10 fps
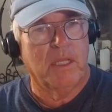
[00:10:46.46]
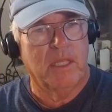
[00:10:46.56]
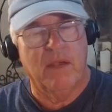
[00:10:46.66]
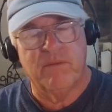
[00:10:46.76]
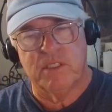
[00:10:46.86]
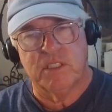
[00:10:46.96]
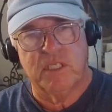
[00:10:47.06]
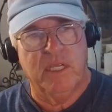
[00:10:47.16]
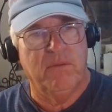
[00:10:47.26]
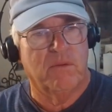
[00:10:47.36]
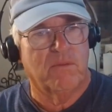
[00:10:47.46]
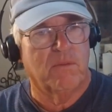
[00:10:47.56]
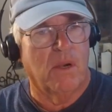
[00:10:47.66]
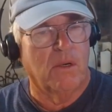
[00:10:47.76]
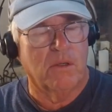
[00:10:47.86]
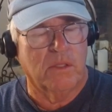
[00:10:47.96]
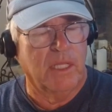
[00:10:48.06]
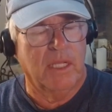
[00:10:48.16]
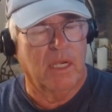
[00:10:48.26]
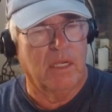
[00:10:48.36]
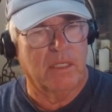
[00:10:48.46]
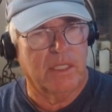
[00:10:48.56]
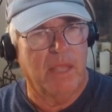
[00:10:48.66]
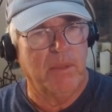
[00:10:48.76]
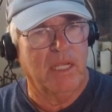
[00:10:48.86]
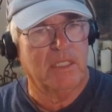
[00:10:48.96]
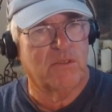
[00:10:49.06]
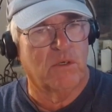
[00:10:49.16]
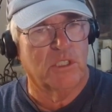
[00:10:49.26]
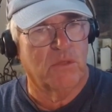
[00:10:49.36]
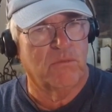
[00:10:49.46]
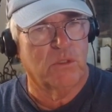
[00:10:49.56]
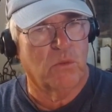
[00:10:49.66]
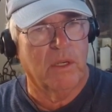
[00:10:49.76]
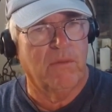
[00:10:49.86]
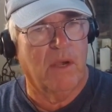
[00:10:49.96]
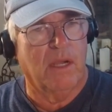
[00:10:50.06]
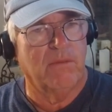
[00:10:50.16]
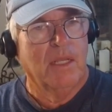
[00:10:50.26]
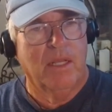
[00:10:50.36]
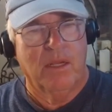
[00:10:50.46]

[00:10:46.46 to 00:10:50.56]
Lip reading: the FST or the KBS version for 25.